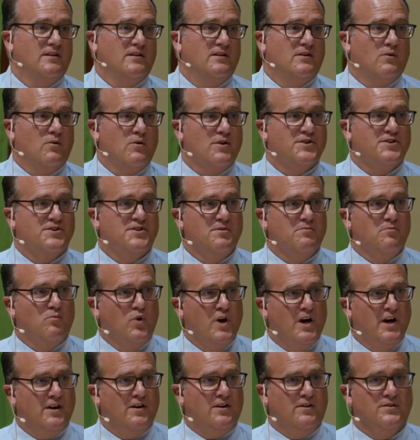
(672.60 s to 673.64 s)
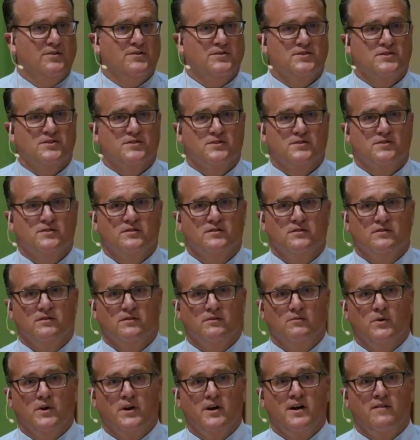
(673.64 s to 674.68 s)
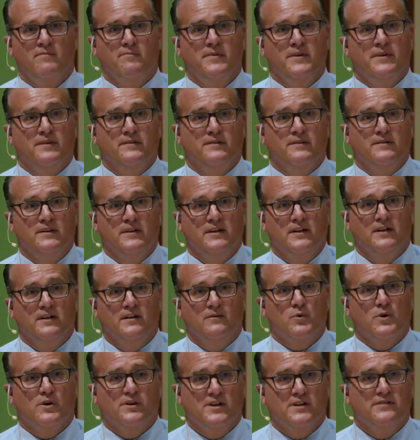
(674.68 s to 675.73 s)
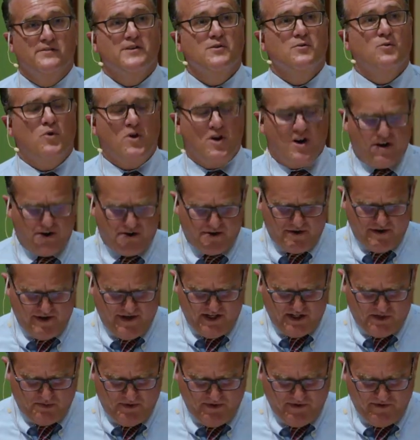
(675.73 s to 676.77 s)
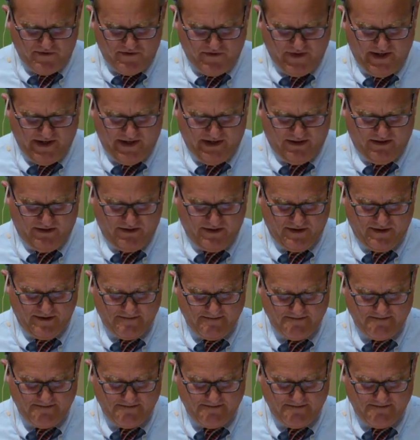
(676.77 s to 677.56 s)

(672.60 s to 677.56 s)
or some wells where have been where living water has been found